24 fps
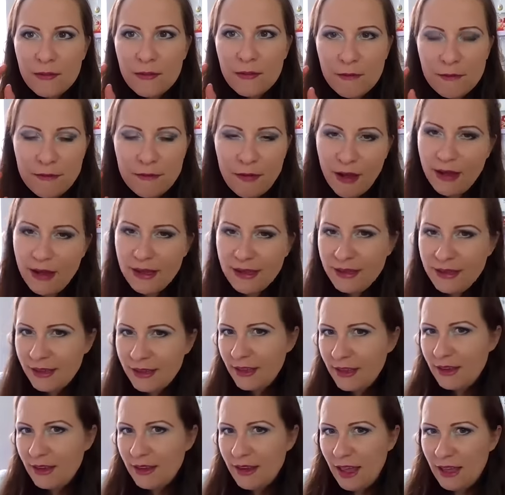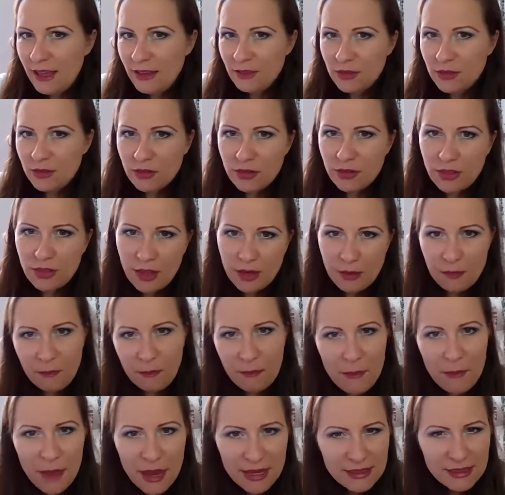finding an answer that
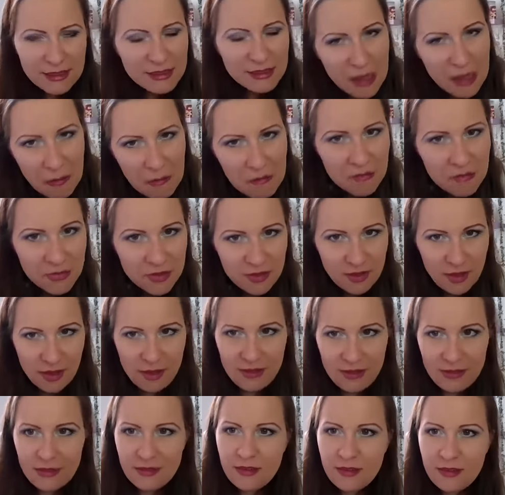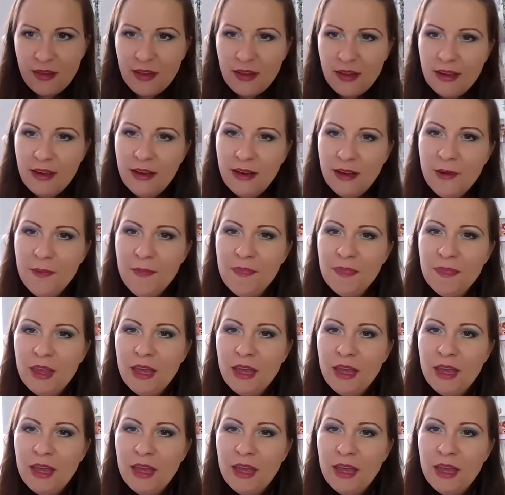makes some sense. Yeah.